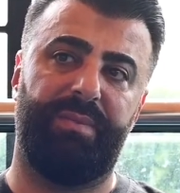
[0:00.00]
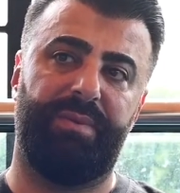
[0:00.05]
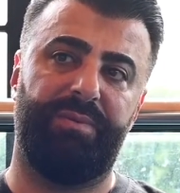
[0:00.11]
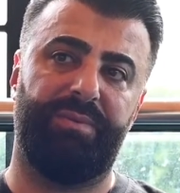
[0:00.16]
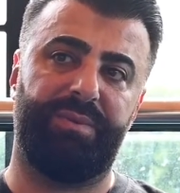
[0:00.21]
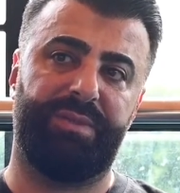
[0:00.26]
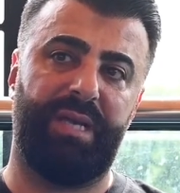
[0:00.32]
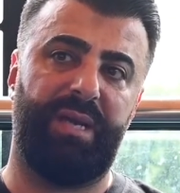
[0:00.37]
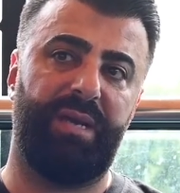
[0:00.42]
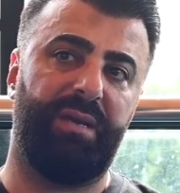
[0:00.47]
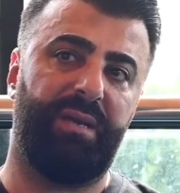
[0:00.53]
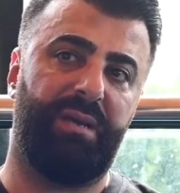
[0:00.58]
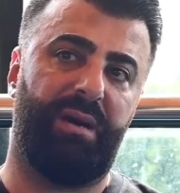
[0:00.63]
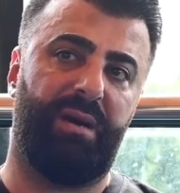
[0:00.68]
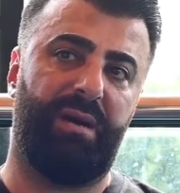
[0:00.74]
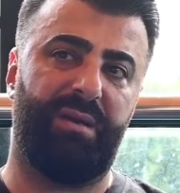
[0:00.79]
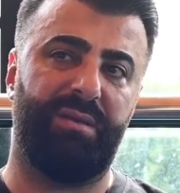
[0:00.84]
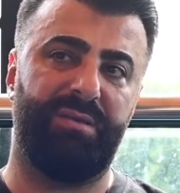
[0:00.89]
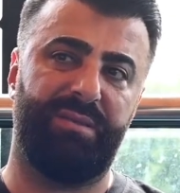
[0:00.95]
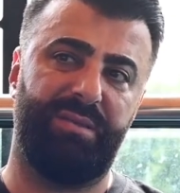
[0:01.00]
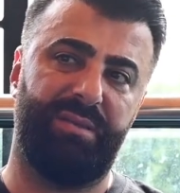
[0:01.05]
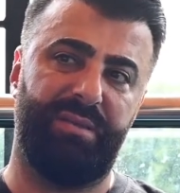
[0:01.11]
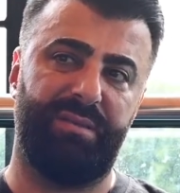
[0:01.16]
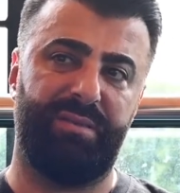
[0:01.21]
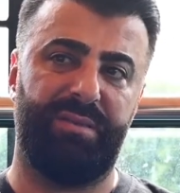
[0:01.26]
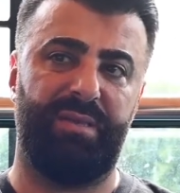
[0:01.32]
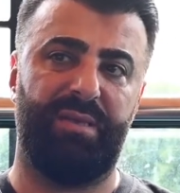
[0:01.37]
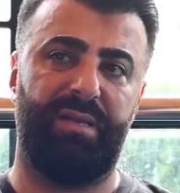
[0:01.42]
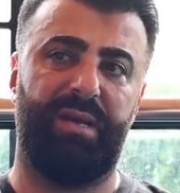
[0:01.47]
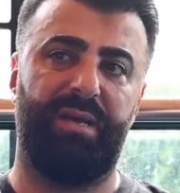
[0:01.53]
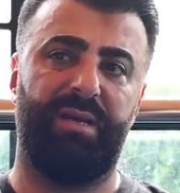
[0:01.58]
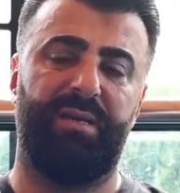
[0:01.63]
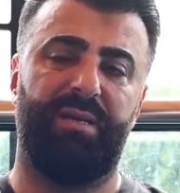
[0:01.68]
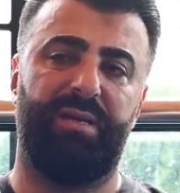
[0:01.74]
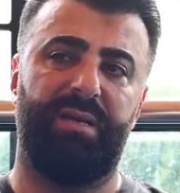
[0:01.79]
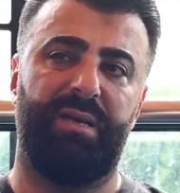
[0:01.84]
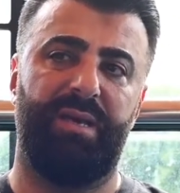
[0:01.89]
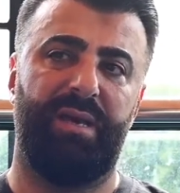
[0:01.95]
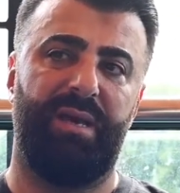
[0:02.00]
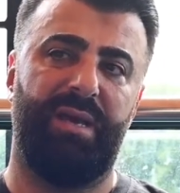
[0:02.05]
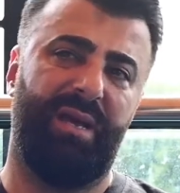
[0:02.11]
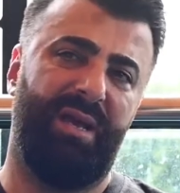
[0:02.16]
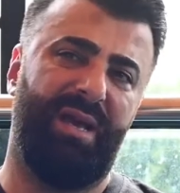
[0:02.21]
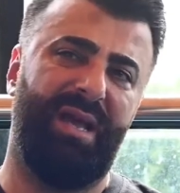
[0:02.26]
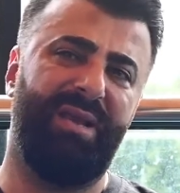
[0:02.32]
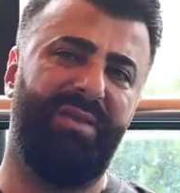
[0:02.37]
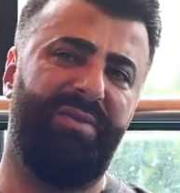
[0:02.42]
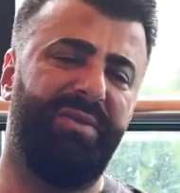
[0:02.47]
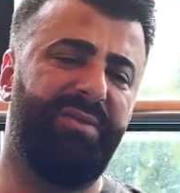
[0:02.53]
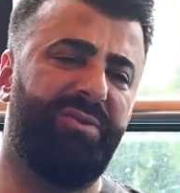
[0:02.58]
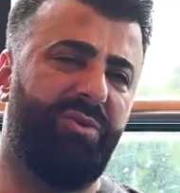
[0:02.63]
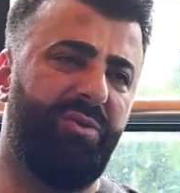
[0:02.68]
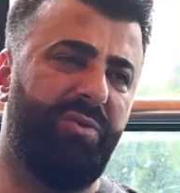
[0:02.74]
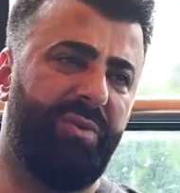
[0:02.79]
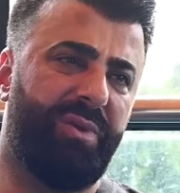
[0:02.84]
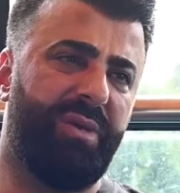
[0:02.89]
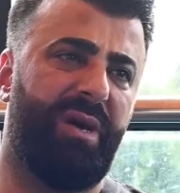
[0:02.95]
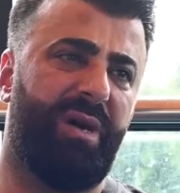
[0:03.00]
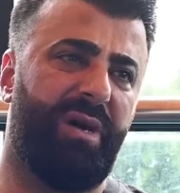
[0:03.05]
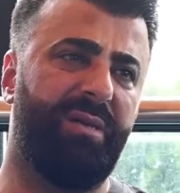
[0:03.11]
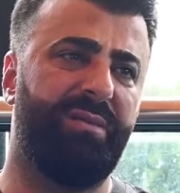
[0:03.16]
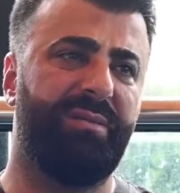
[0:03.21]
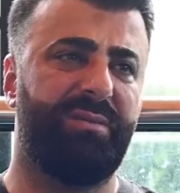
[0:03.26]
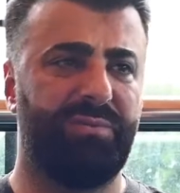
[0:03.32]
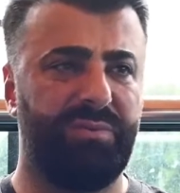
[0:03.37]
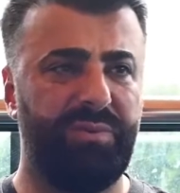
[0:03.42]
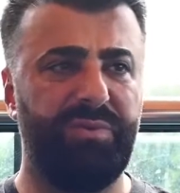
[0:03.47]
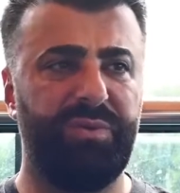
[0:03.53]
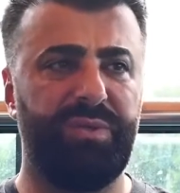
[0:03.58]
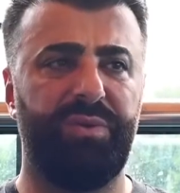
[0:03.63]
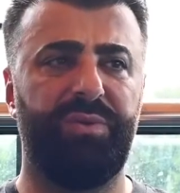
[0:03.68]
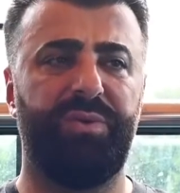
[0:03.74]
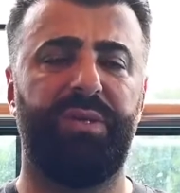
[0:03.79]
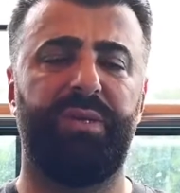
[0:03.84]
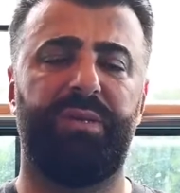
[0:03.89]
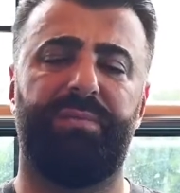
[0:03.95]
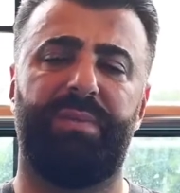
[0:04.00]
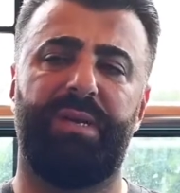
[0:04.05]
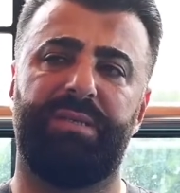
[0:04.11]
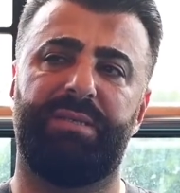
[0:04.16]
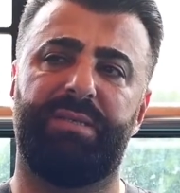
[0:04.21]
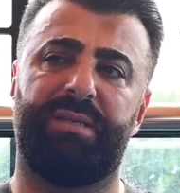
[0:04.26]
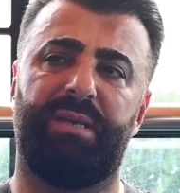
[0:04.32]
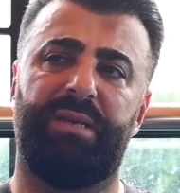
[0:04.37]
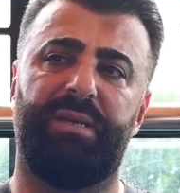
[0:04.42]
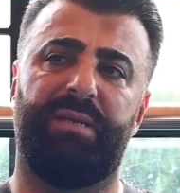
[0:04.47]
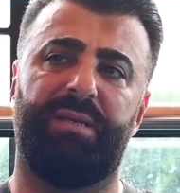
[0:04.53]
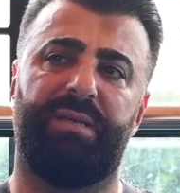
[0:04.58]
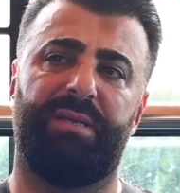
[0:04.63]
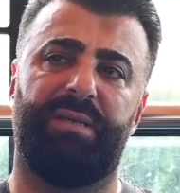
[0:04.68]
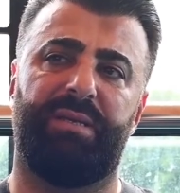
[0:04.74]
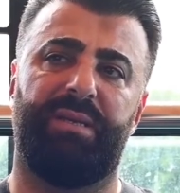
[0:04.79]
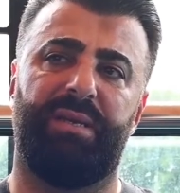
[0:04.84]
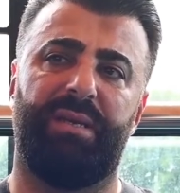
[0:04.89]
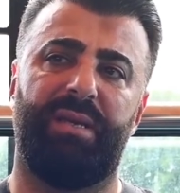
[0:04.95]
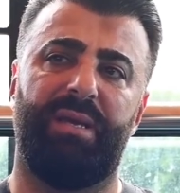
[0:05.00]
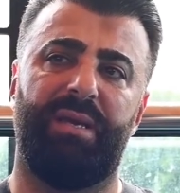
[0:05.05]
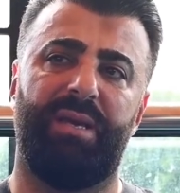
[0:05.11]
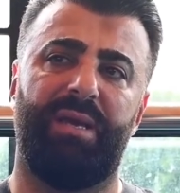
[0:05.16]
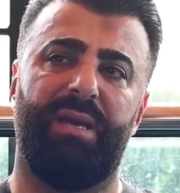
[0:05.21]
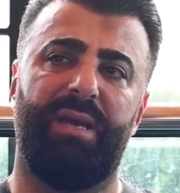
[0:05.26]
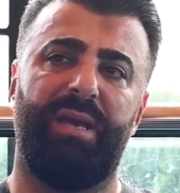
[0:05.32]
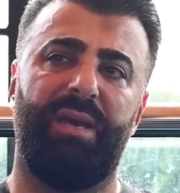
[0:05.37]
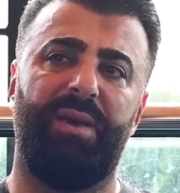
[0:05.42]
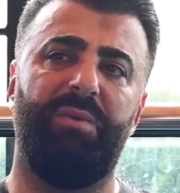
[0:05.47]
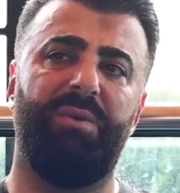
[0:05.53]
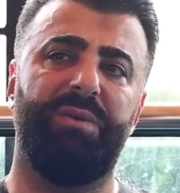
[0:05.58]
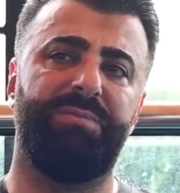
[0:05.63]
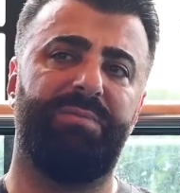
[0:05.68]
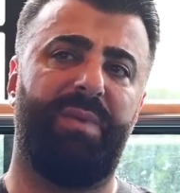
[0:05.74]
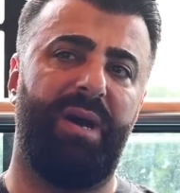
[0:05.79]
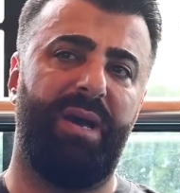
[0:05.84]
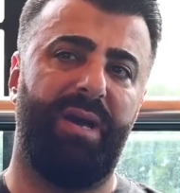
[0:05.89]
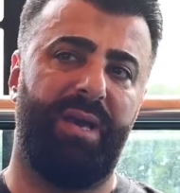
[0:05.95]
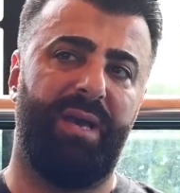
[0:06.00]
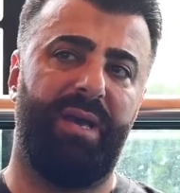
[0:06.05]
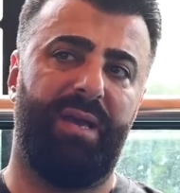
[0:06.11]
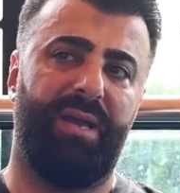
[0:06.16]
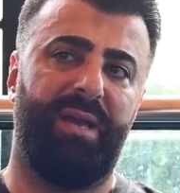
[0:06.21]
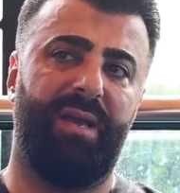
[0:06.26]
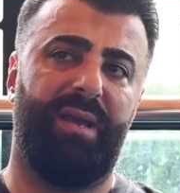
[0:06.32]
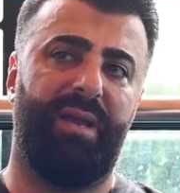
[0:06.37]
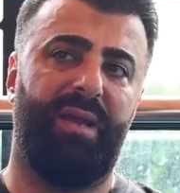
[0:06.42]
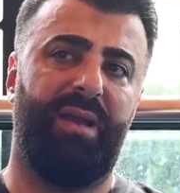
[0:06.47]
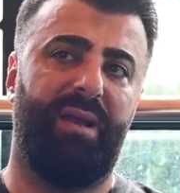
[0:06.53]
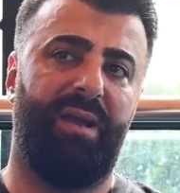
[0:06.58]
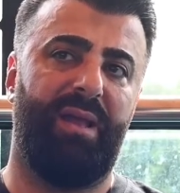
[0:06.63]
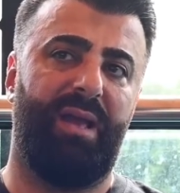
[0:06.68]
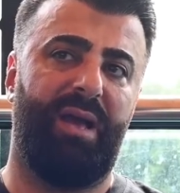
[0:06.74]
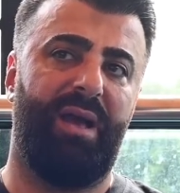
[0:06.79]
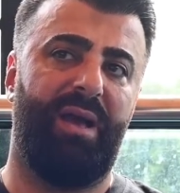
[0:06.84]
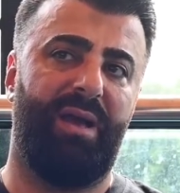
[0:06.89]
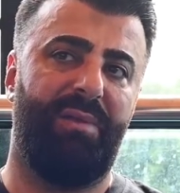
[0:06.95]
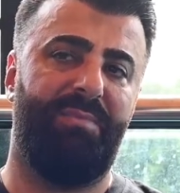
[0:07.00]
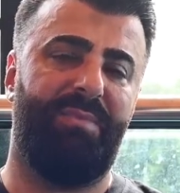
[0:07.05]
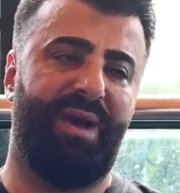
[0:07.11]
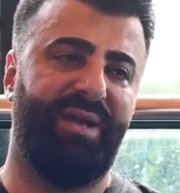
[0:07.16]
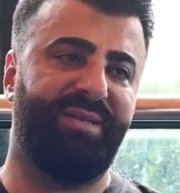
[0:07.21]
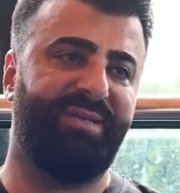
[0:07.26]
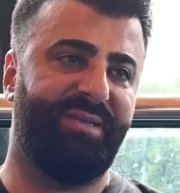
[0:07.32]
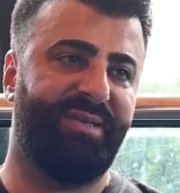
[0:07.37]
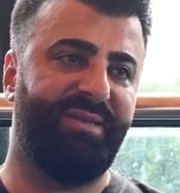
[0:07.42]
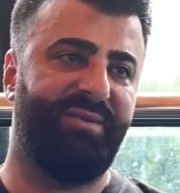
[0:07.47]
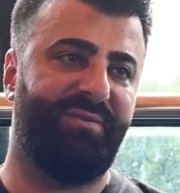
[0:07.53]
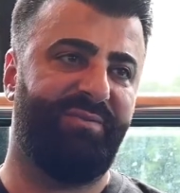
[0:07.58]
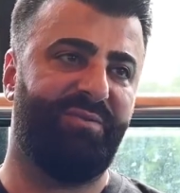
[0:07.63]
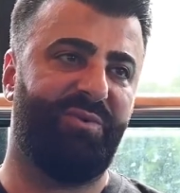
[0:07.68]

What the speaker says: were selling cars and this and that. Anything to do with cars, we were doing, basically. It was my passion, of